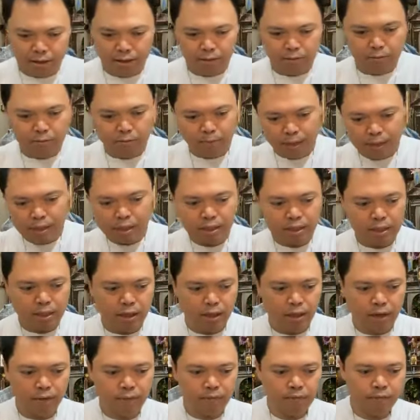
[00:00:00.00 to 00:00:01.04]
the rest
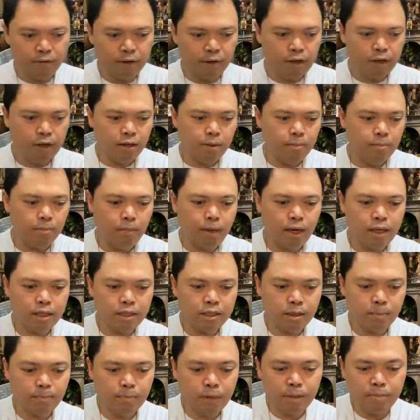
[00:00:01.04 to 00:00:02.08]
of
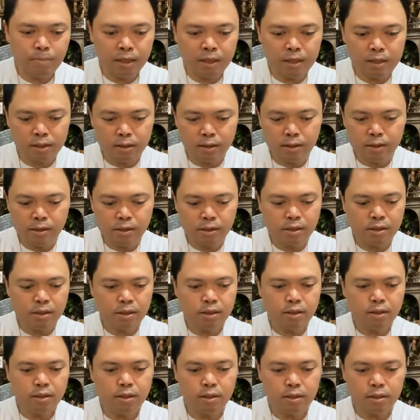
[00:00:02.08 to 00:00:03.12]
my
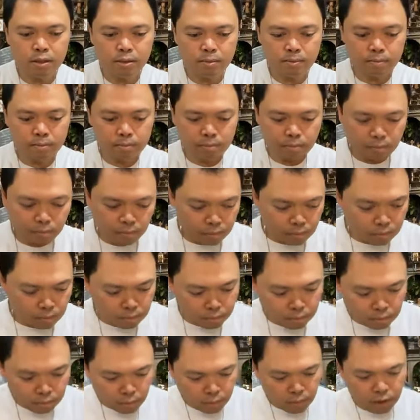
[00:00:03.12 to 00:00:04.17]
supplementals
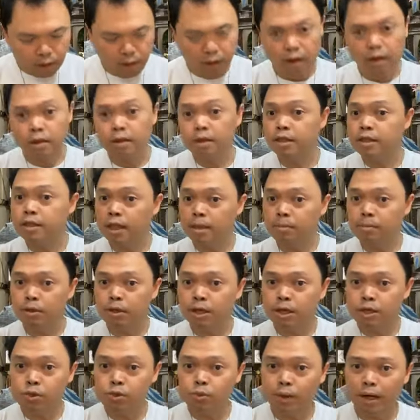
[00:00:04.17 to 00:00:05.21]
on the
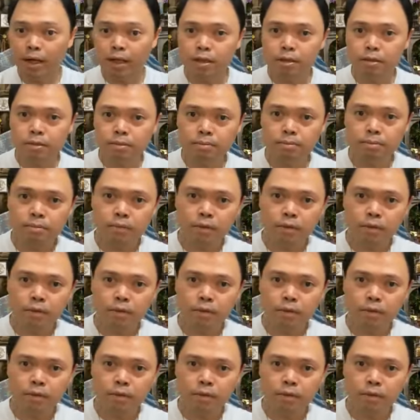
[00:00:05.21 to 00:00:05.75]
table as well,